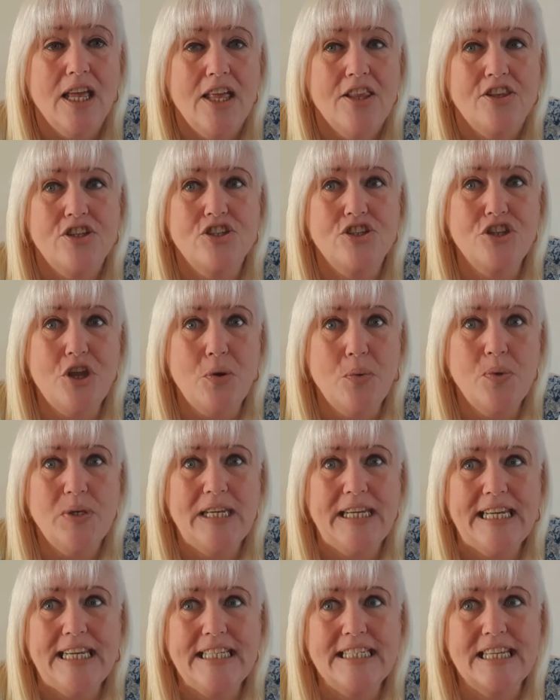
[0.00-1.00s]
there's no
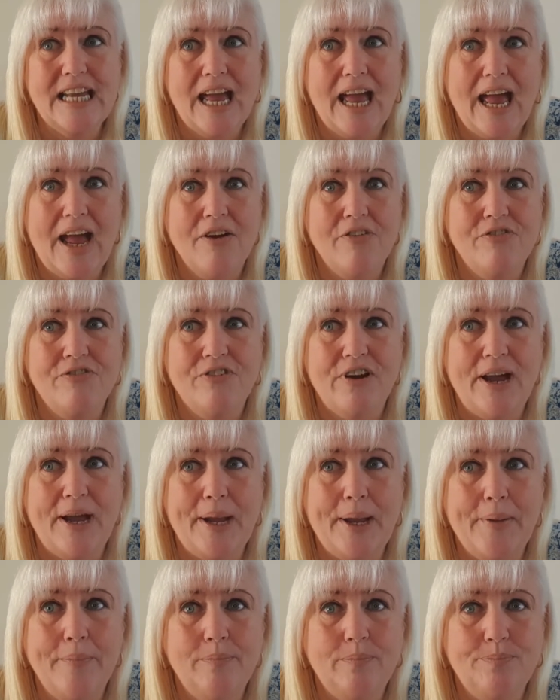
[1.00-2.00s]
need to have
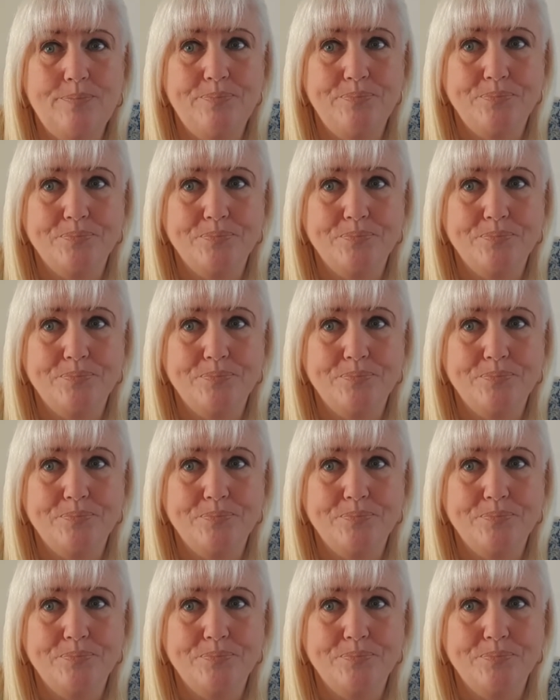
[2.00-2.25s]
a